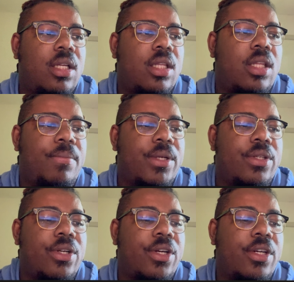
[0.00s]
the
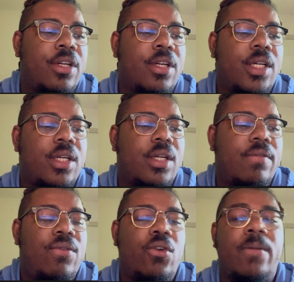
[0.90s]

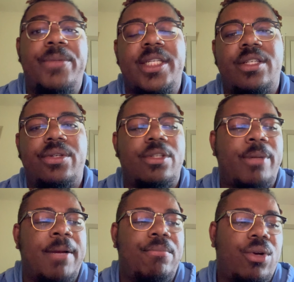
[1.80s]
Berserker form. This is used
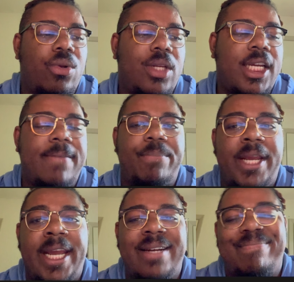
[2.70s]
by Broly
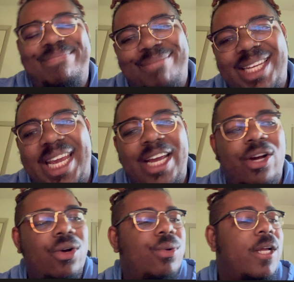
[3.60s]
and
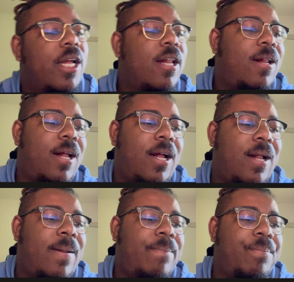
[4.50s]
Kale.
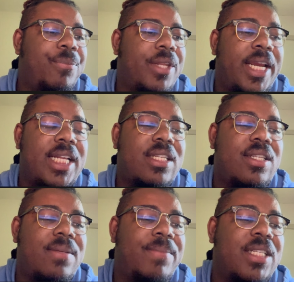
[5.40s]

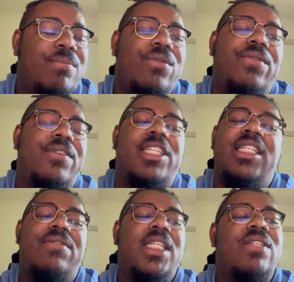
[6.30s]
It's
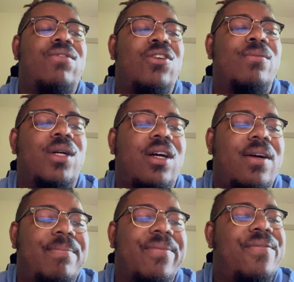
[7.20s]
this form.
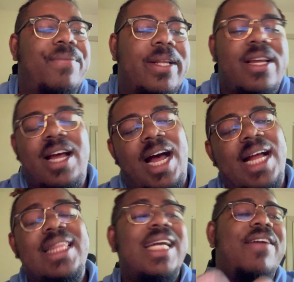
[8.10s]

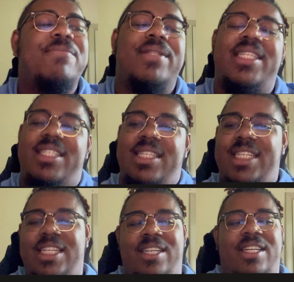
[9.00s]
I think I have to put
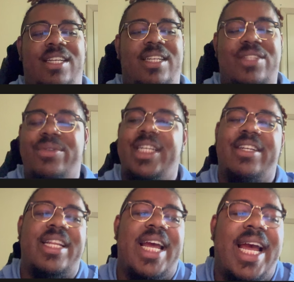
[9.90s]
this one here
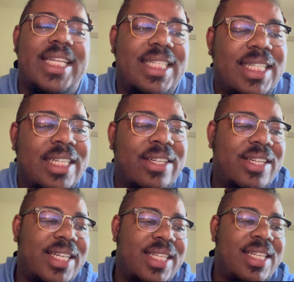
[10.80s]
in the S tier
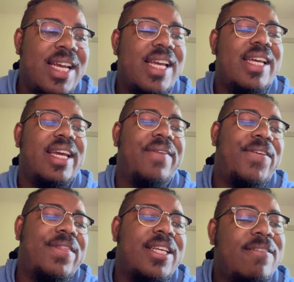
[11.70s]
because if
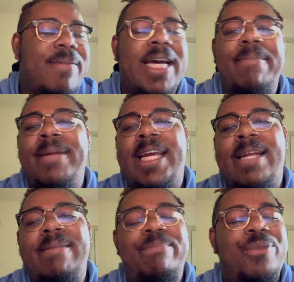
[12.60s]
you think about it,
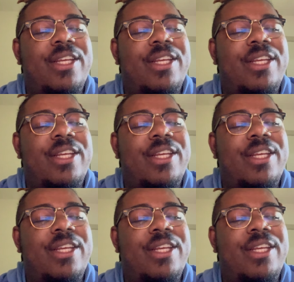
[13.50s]
man,